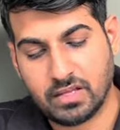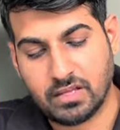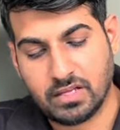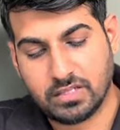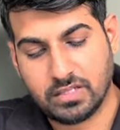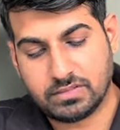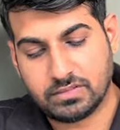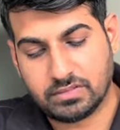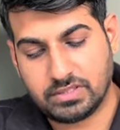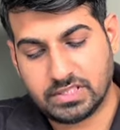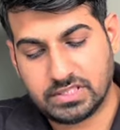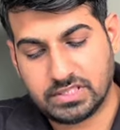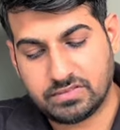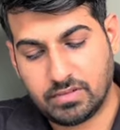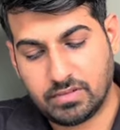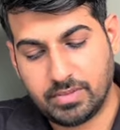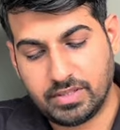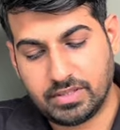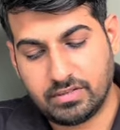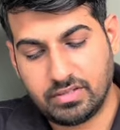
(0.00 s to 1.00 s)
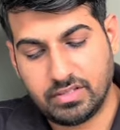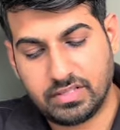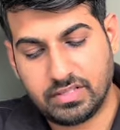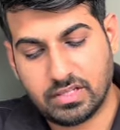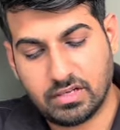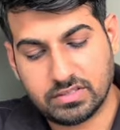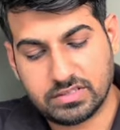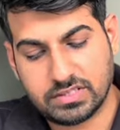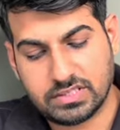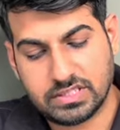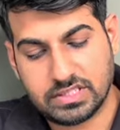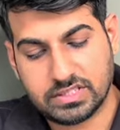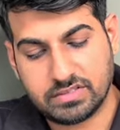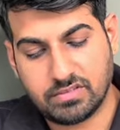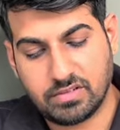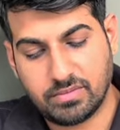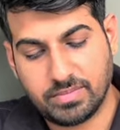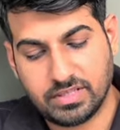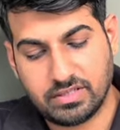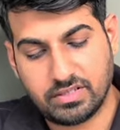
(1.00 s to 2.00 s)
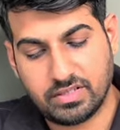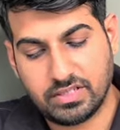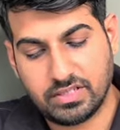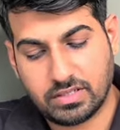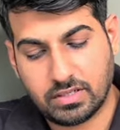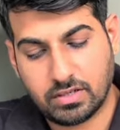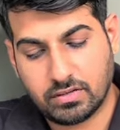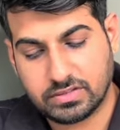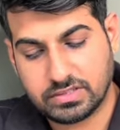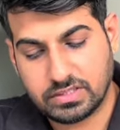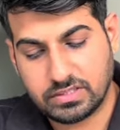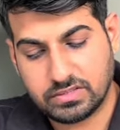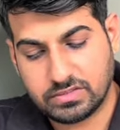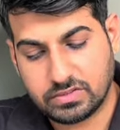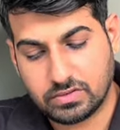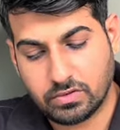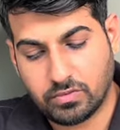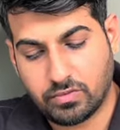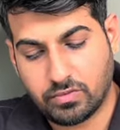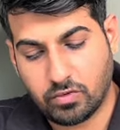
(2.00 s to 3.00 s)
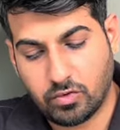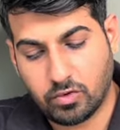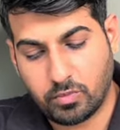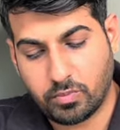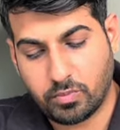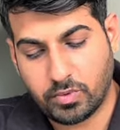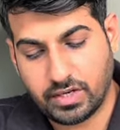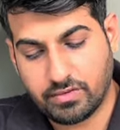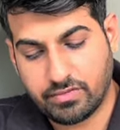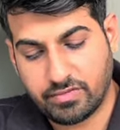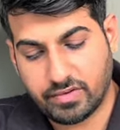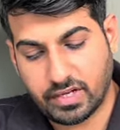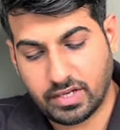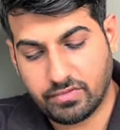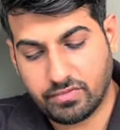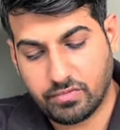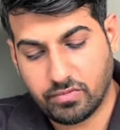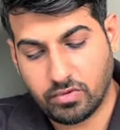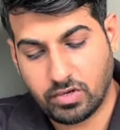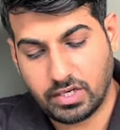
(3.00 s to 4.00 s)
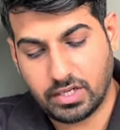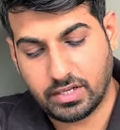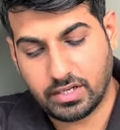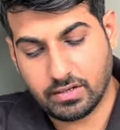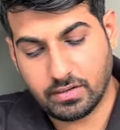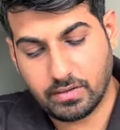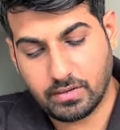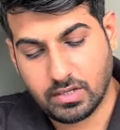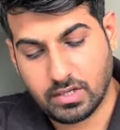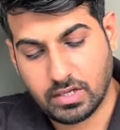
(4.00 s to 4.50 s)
So this will be 3000, this will be 3000. So 4.5 volt here,